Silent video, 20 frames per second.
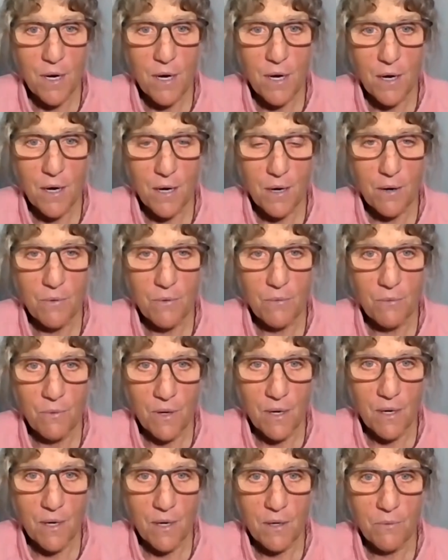
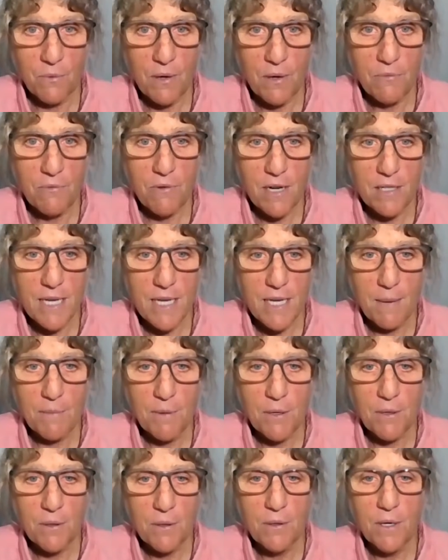running a
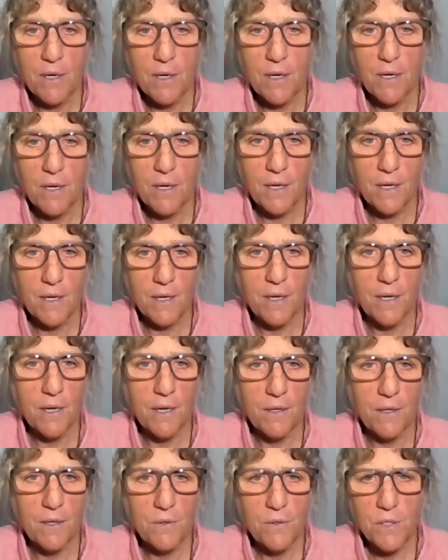refractometer and
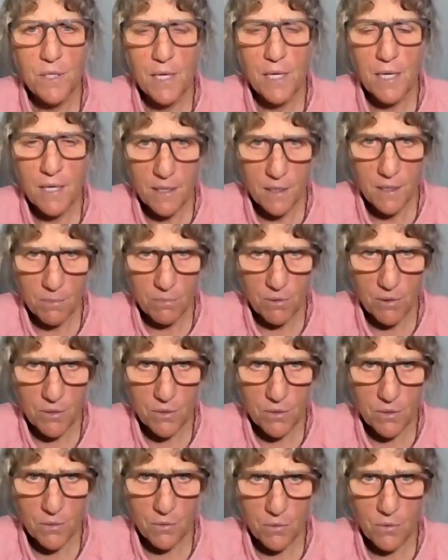understanding the Brix
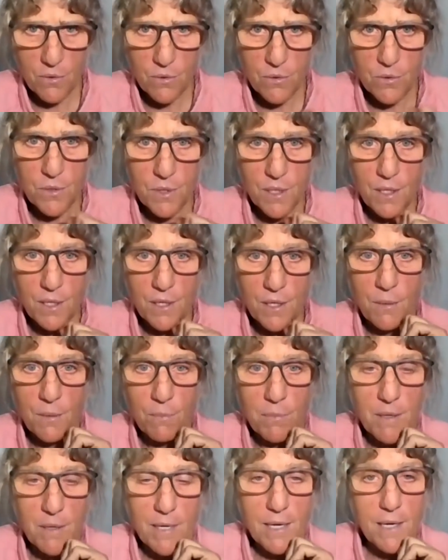scores in our
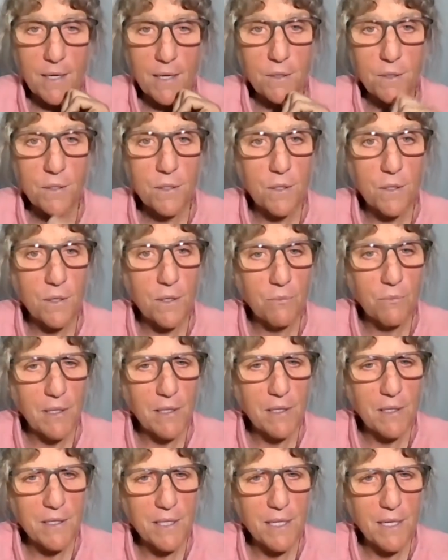plants so that we
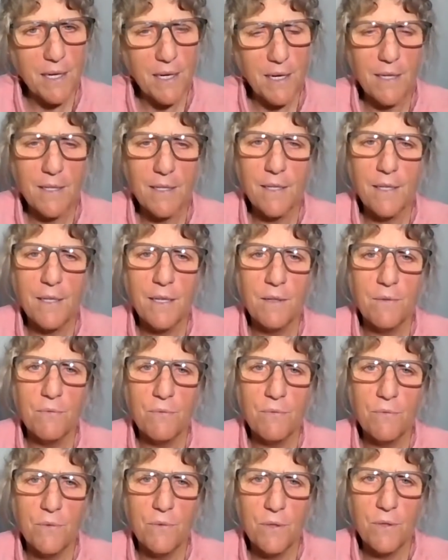can tell if
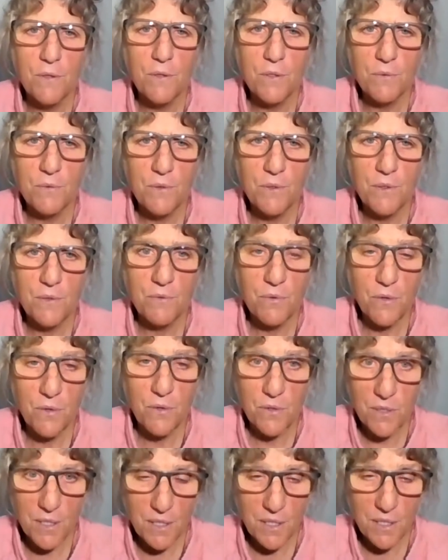they're doing
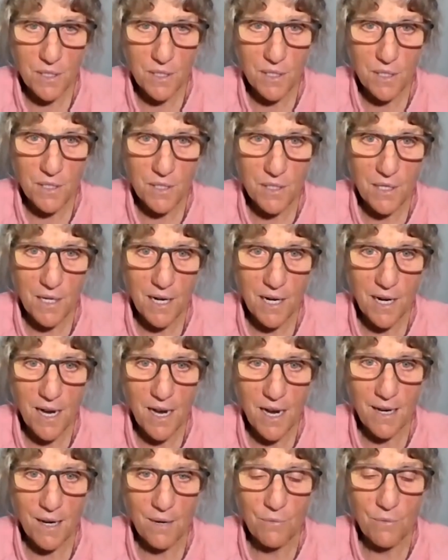photosynthesis at a
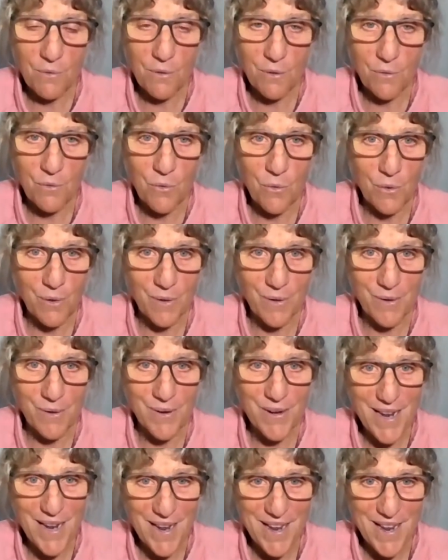high level or
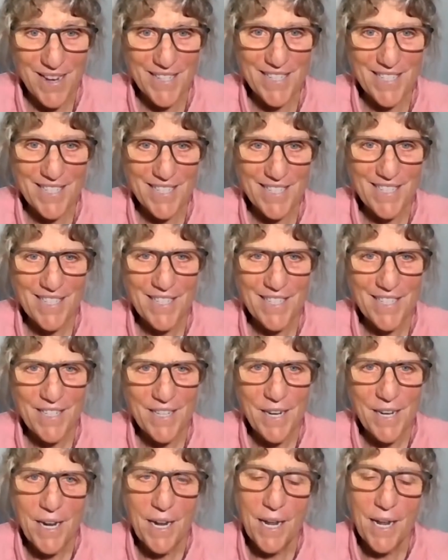not.
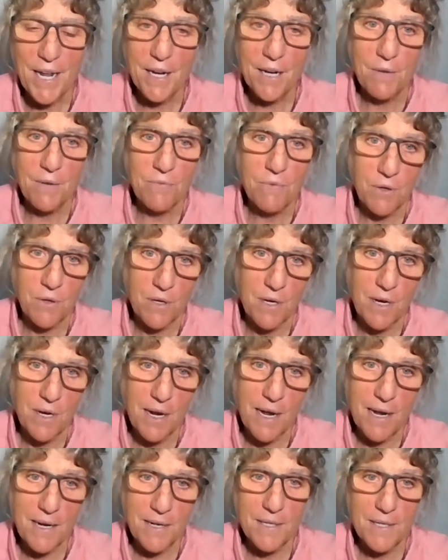And if they're
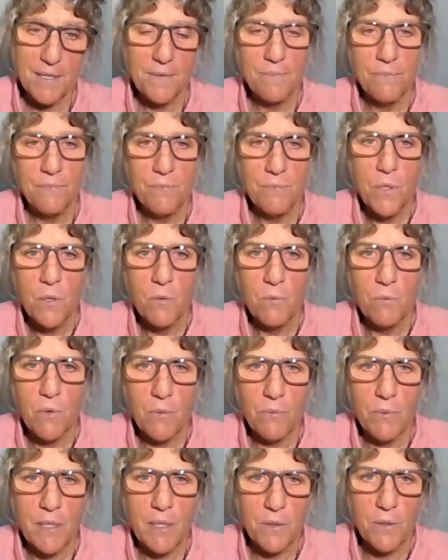not,
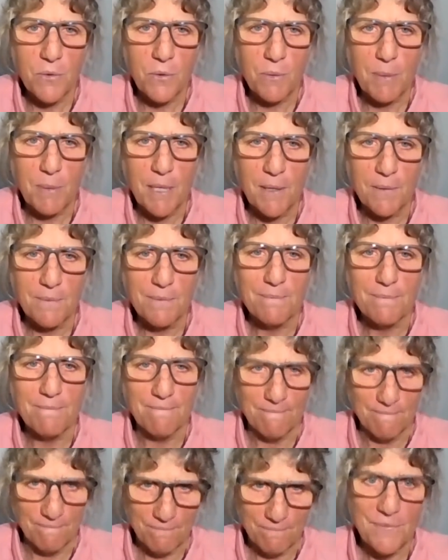what we can do about it.
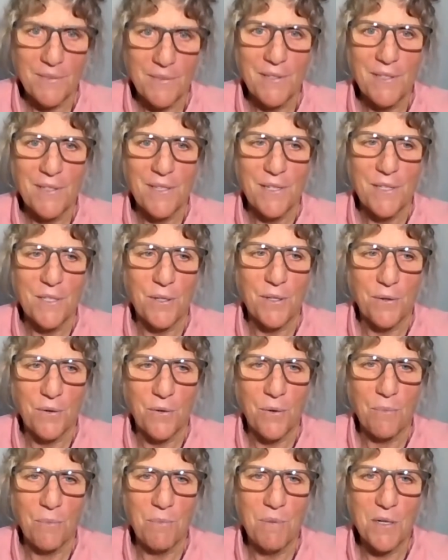
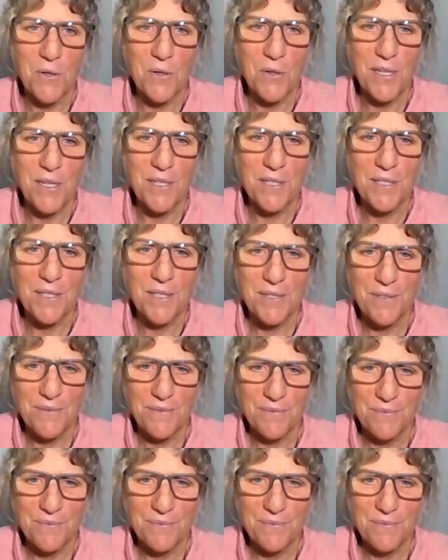So hope you join us.